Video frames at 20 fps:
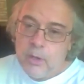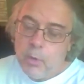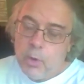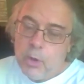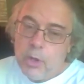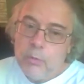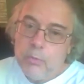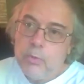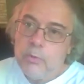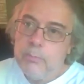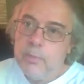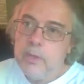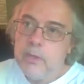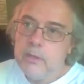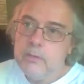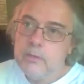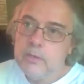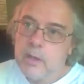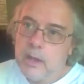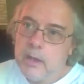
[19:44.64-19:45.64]
it would be,
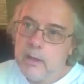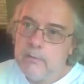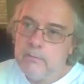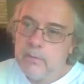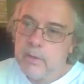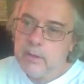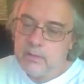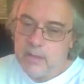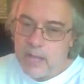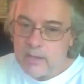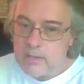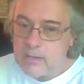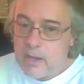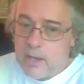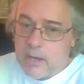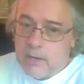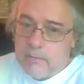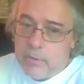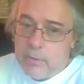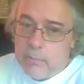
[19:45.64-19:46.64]
it's kind of like, that's
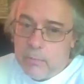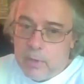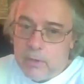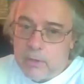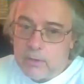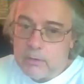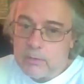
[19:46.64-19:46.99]
kind of the myth.